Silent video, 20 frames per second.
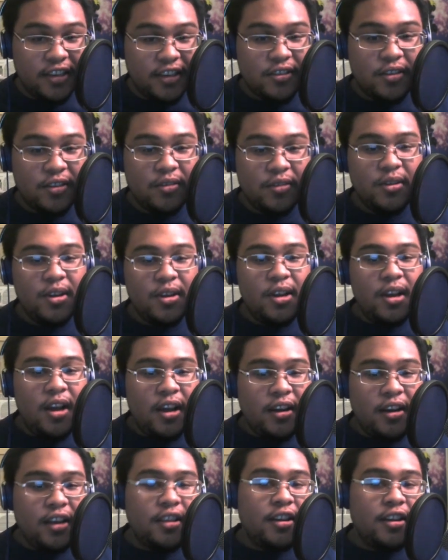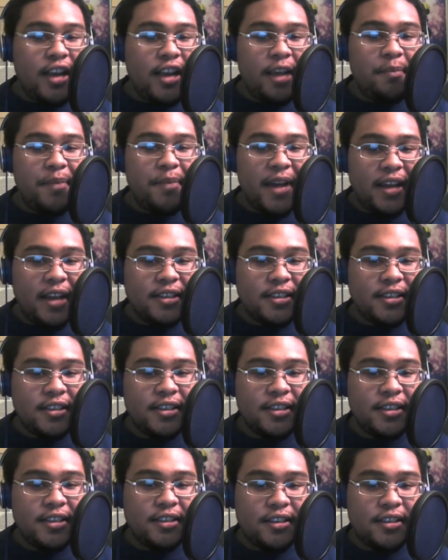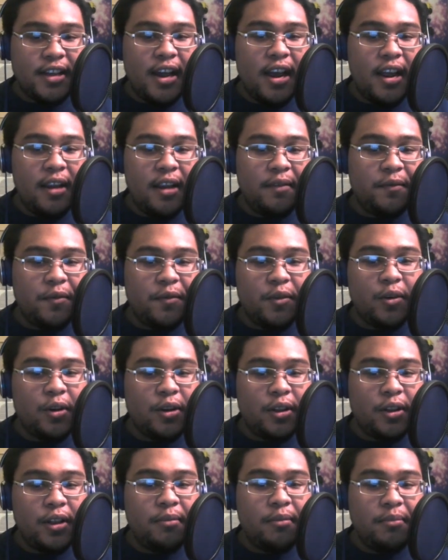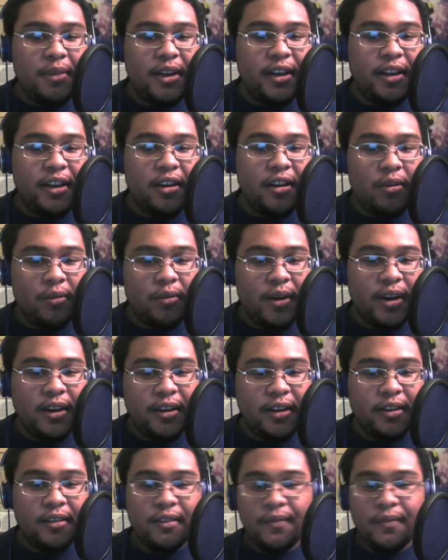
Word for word: So another day passes. It's time for a club meeting already.